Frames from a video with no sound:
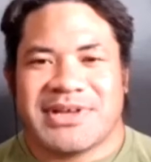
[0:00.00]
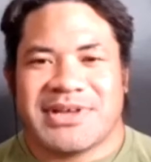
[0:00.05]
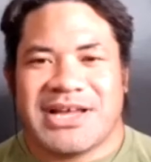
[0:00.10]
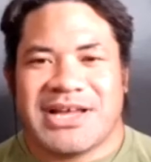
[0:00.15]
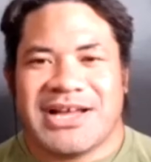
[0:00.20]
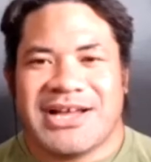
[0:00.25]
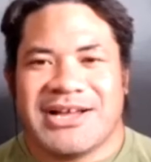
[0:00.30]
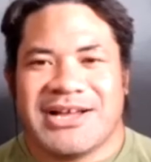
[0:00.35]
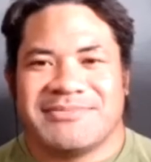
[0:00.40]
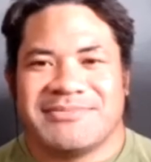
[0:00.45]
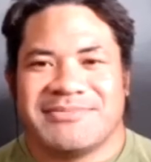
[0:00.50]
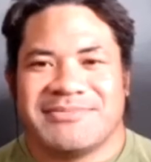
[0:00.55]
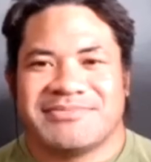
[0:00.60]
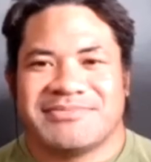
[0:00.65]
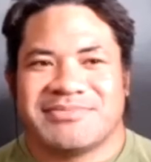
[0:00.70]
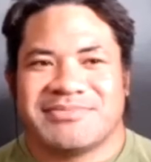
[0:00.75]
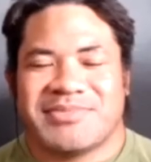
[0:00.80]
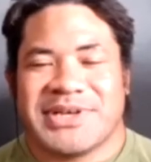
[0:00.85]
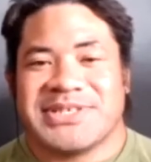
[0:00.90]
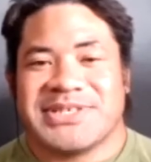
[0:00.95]
Um,
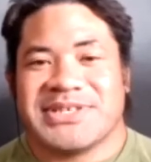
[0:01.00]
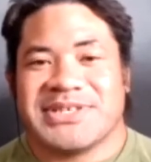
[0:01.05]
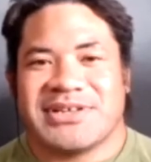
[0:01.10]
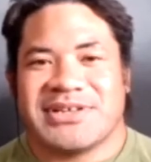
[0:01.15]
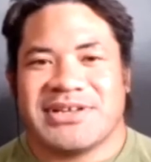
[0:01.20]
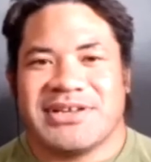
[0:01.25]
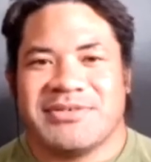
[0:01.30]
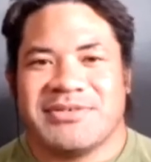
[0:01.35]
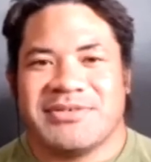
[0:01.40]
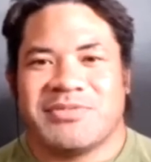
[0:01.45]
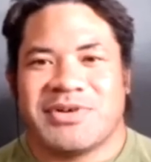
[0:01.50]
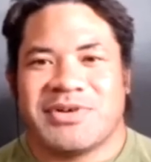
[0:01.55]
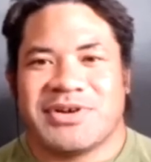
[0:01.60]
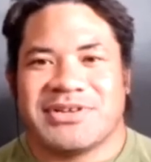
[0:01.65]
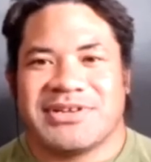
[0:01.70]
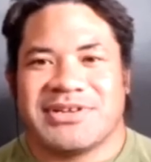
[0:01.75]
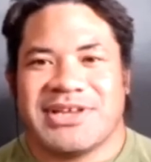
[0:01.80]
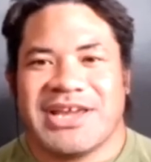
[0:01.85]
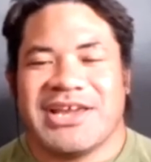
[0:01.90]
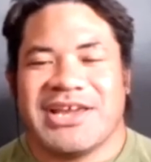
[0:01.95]
Basically, want,
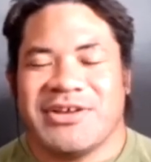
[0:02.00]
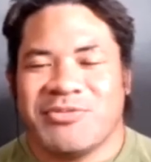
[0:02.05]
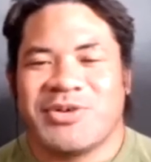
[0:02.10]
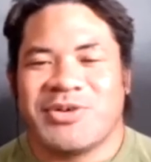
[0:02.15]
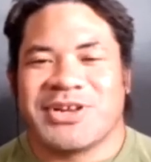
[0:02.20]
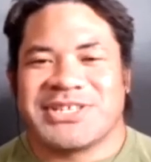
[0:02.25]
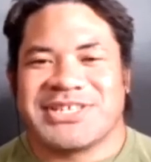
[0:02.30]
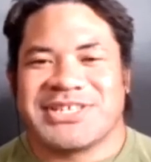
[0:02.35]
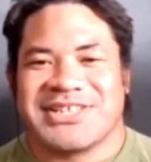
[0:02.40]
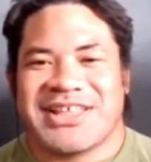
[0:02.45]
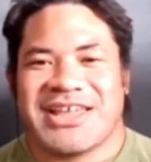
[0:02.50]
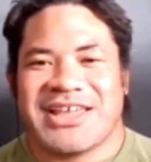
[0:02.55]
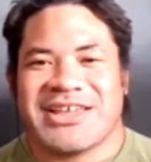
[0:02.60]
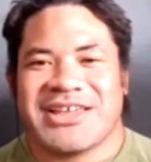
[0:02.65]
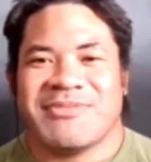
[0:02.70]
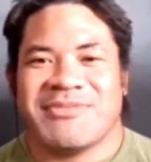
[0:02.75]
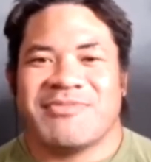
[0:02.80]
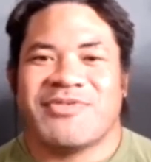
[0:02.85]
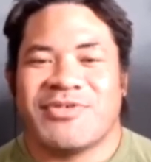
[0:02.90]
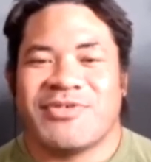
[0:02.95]
yeah, he cool. wanted to thank
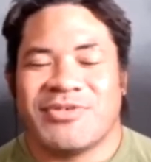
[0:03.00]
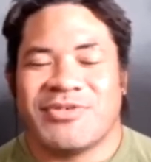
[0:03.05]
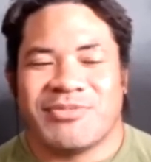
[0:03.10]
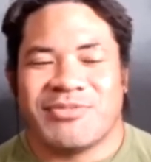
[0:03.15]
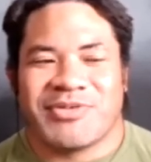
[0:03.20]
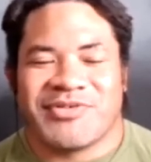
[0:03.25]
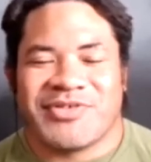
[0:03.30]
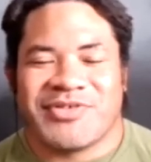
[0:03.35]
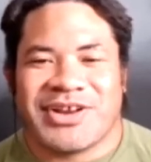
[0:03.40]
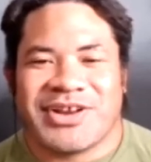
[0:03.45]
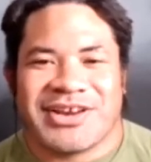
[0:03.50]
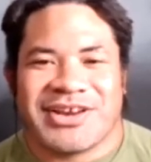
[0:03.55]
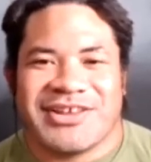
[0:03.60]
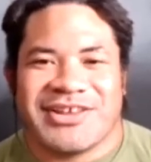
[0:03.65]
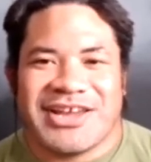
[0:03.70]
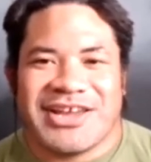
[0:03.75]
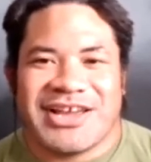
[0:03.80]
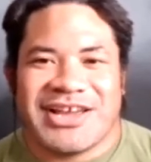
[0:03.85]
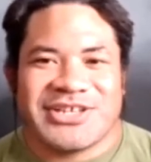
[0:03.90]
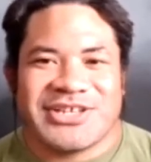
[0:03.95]
him for providing
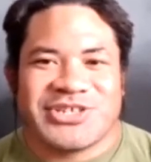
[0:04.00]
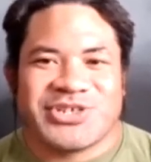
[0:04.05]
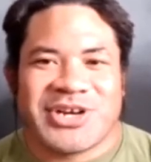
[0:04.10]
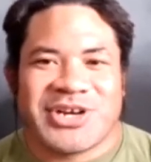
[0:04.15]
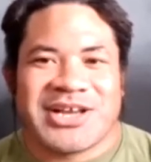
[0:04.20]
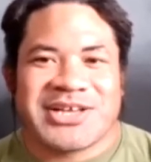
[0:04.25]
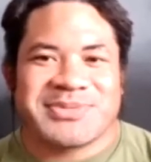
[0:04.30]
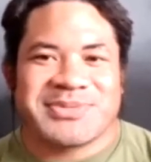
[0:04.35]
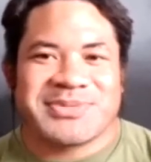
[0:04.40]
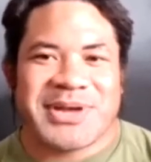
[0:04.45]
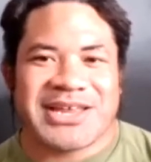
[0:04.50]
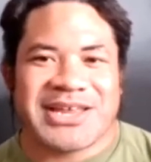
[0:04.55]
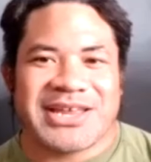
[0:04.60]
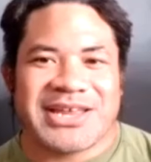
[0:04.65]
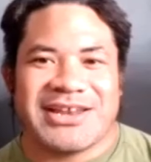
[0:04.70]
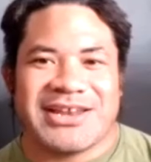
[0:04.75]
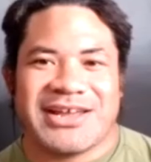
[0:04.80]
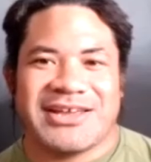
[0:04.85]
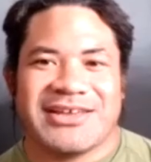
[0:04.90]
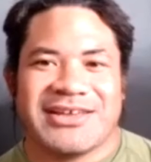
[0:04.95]
the uh, chunks back in
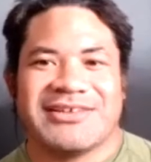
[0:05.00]
the day.